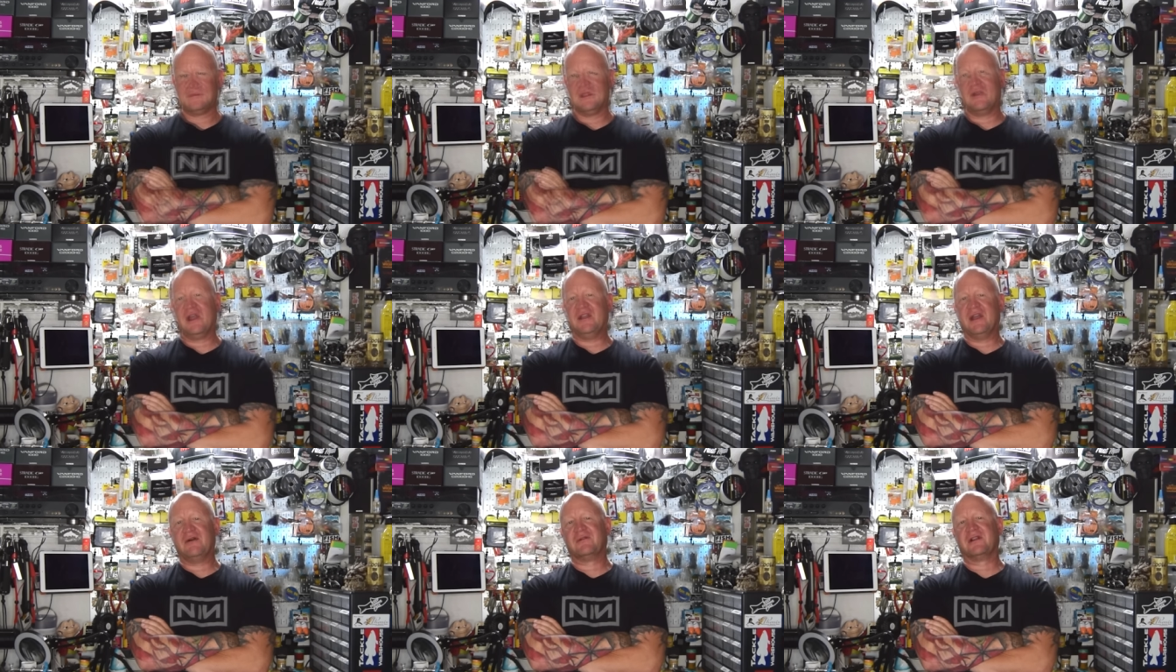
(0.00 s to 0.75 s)
All right,
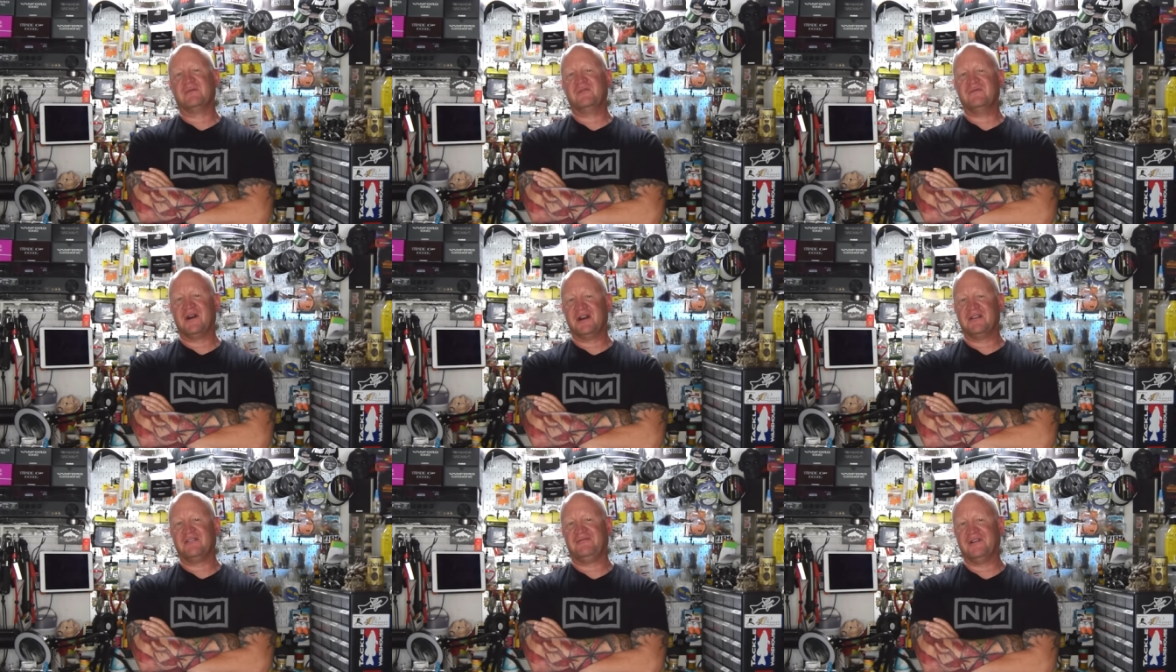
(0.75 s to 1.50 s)
now we're going to move
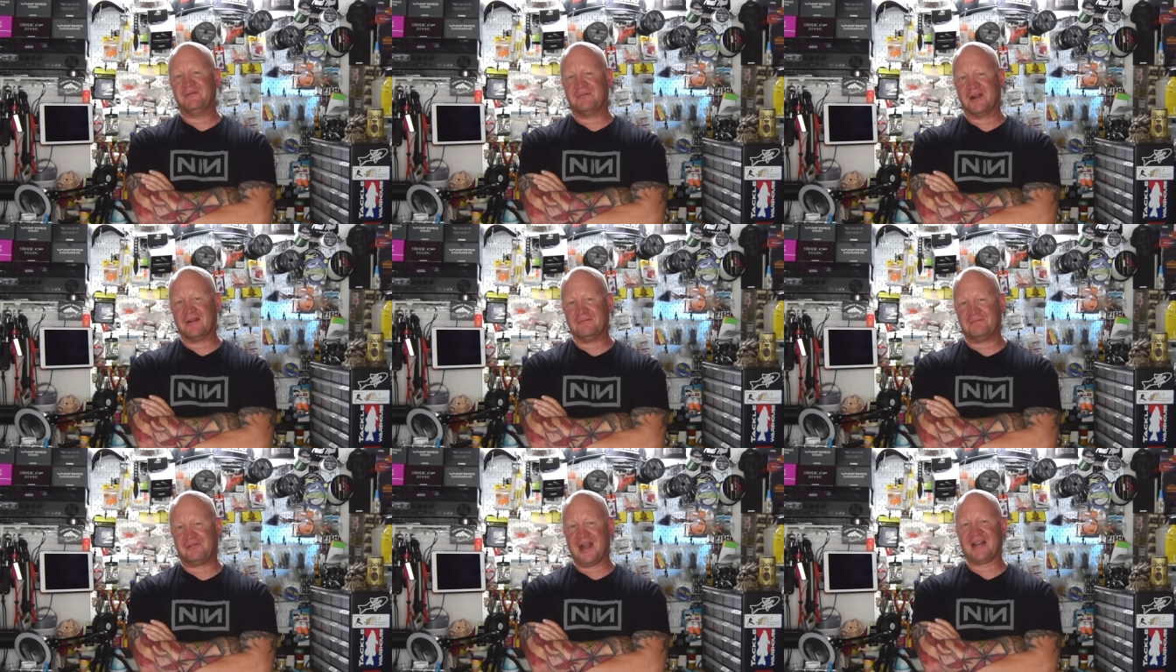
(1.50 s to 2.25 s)
on to the fun part,
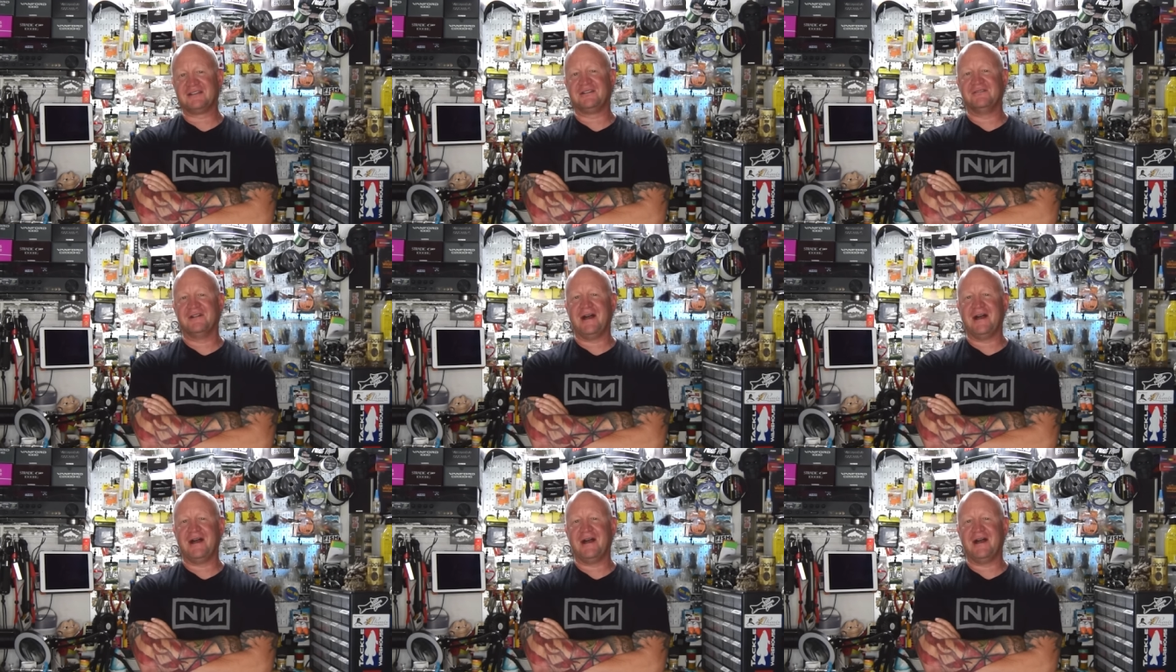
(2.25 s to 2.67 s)
practical